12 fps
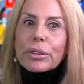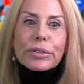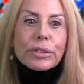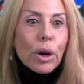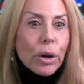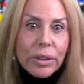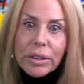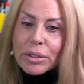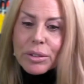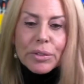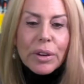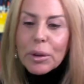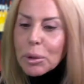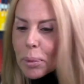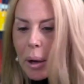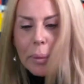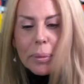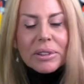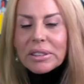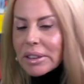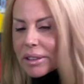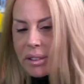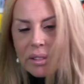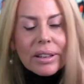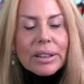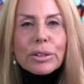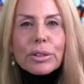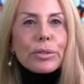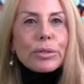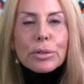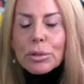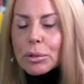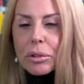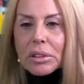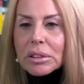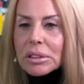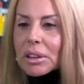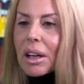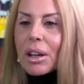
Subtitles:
Florida is a very popular destination for schools.